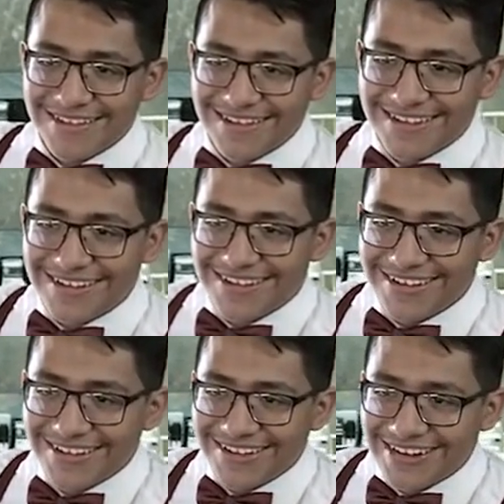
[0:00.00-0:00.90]
with your
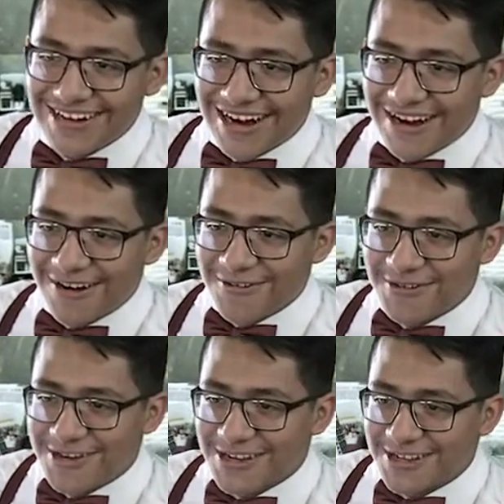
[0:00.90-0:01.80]
customers
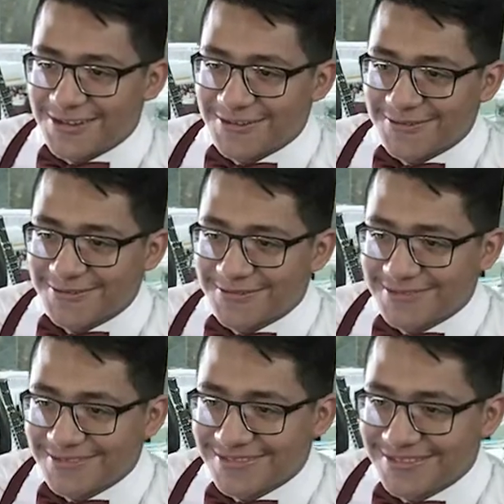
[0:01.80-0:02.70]
because you just
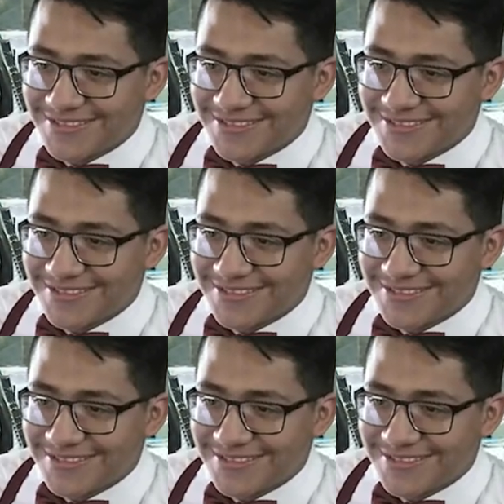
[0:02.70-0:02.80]
understand the